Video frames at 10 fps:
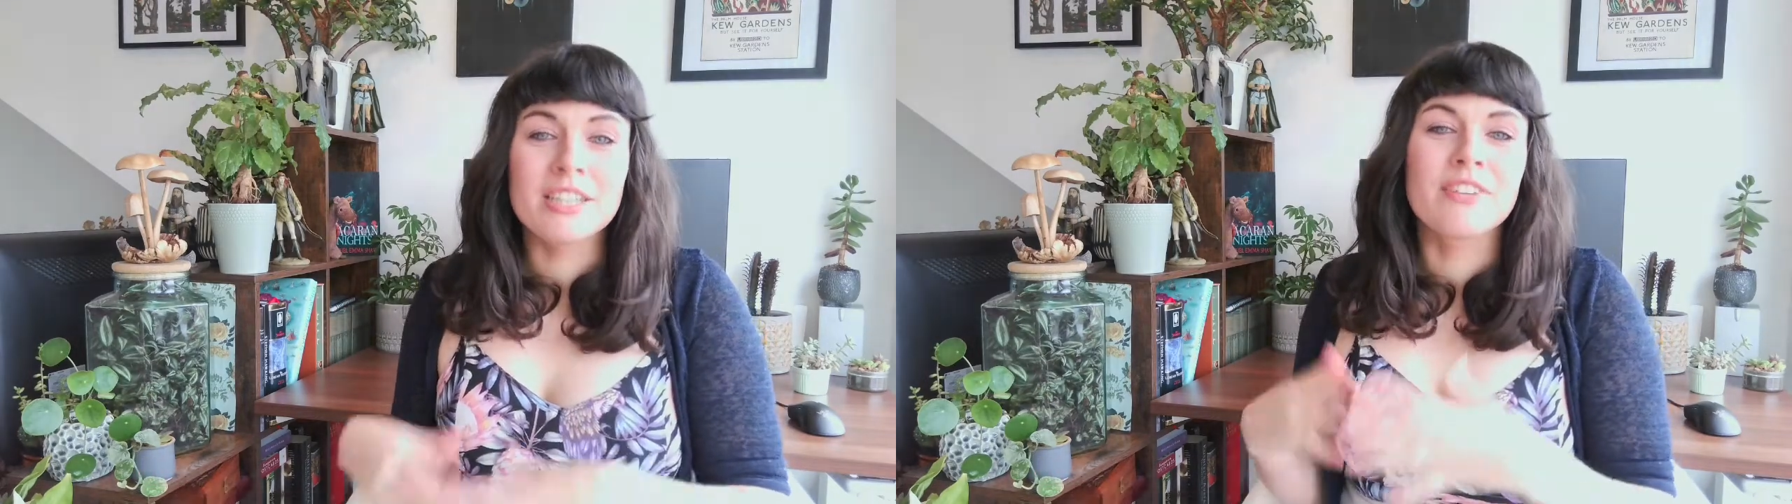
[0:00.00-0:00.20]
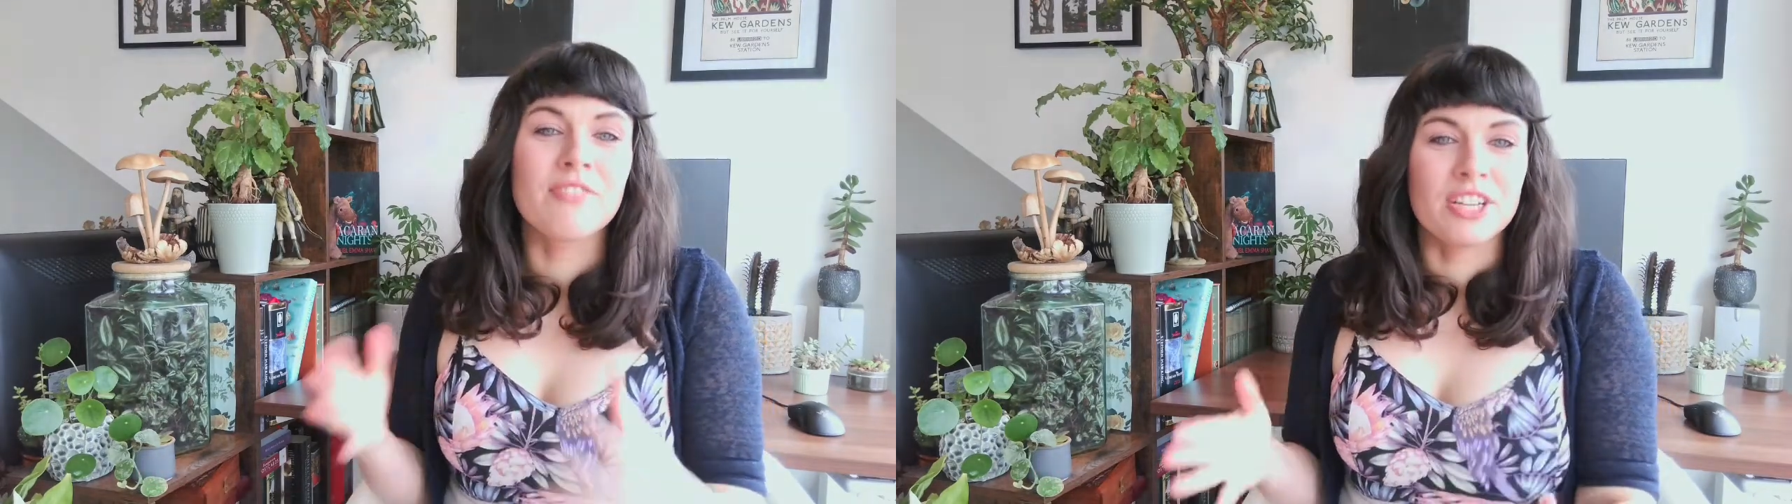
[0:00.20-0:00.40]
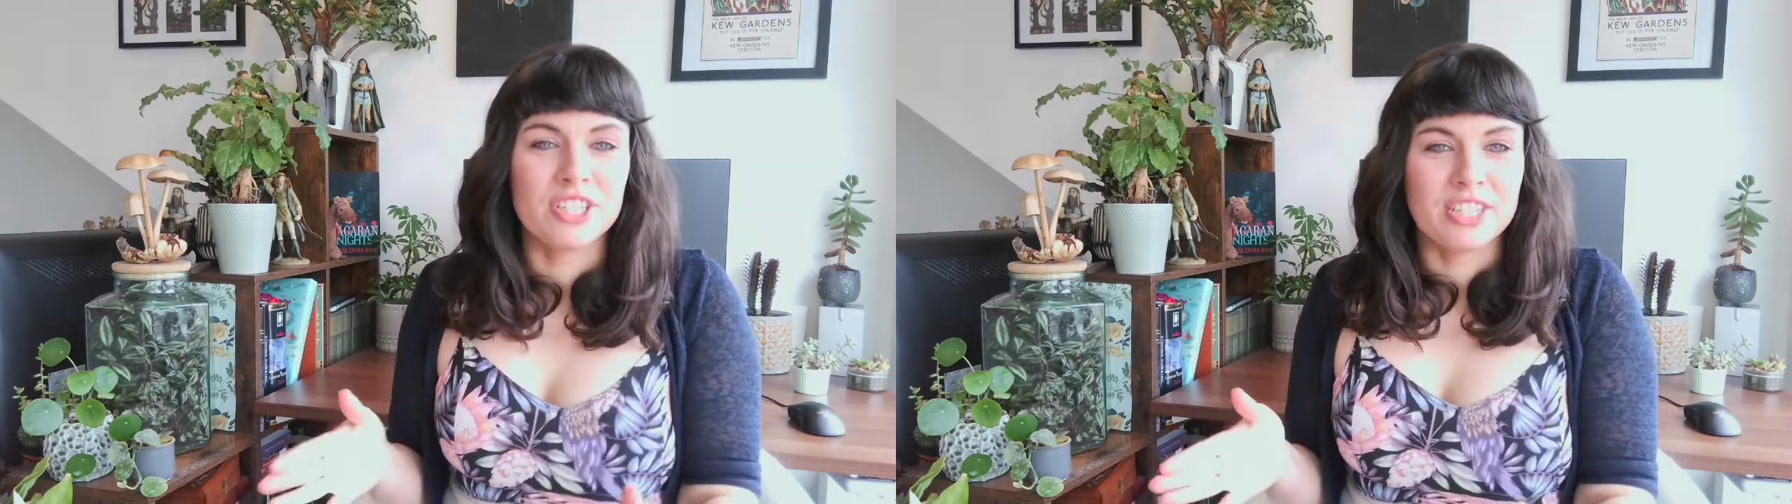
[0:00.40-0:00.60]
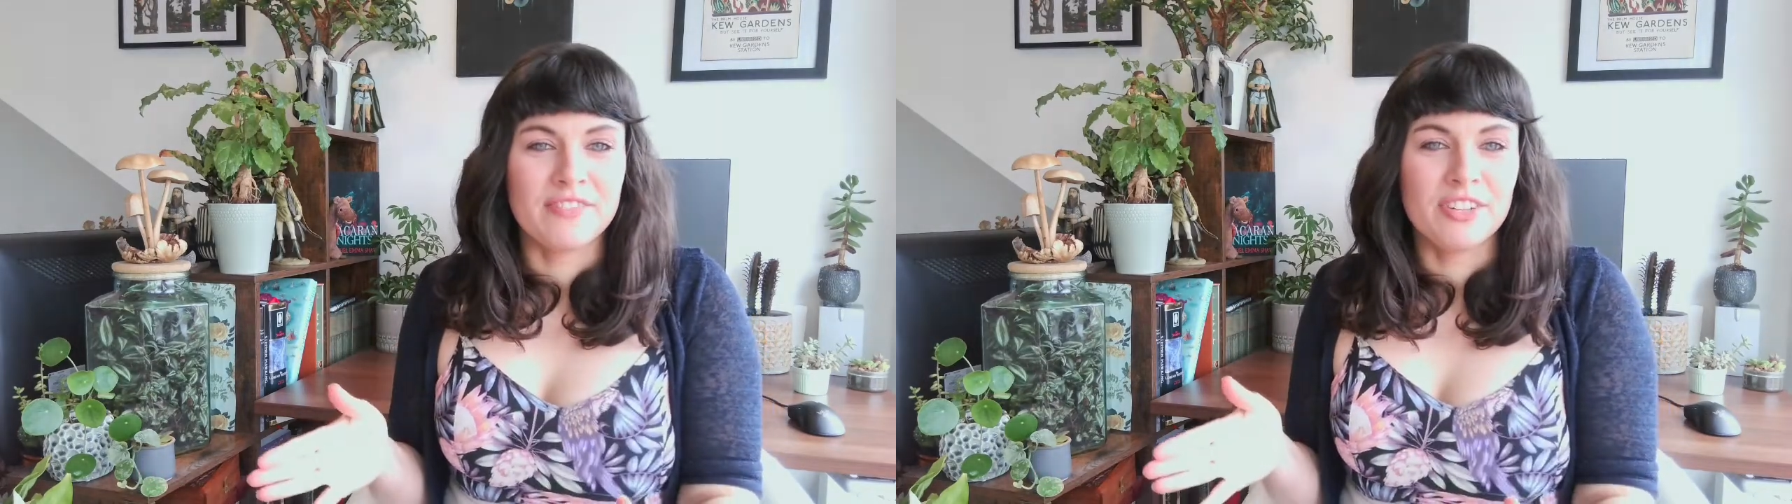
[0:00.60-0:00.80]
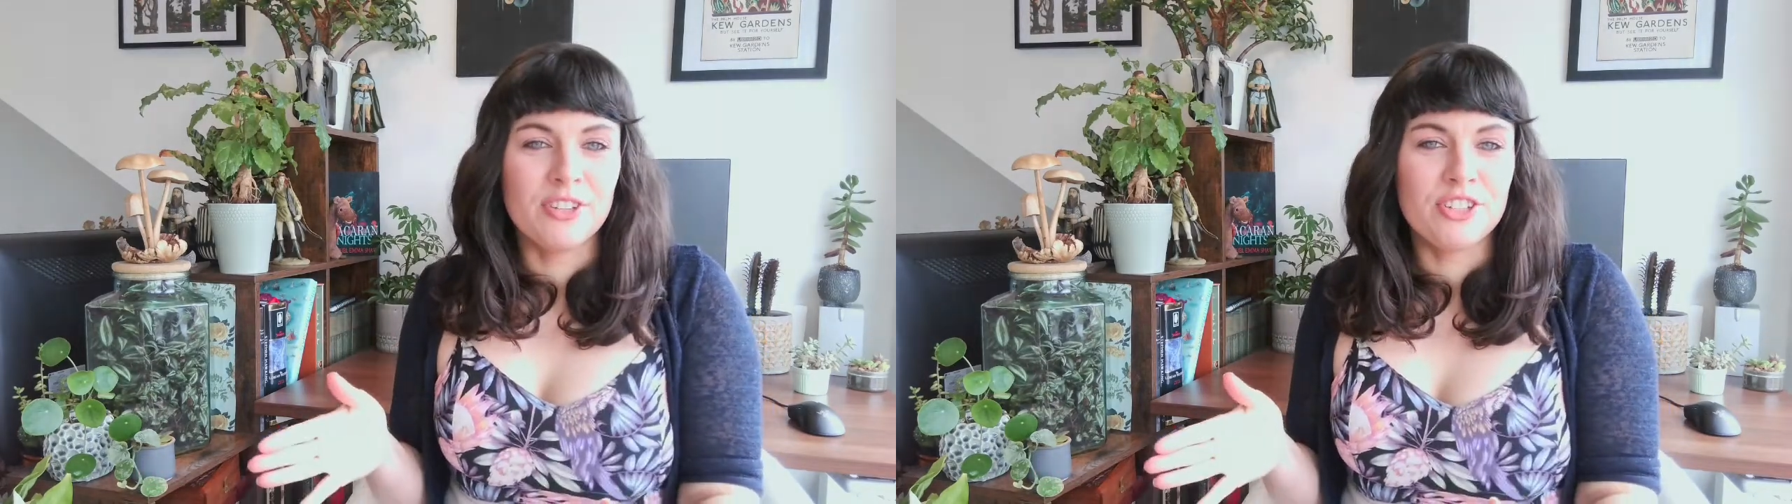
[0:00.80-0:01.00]
convergent
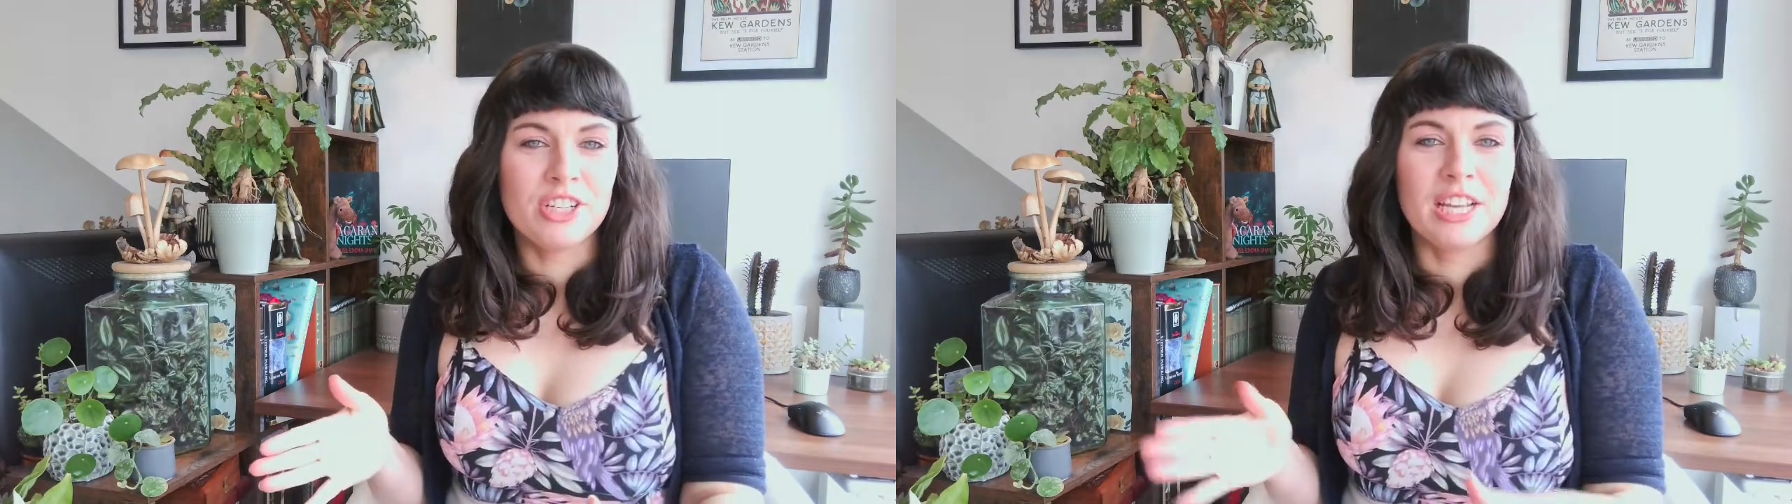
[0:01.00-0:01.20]
evolution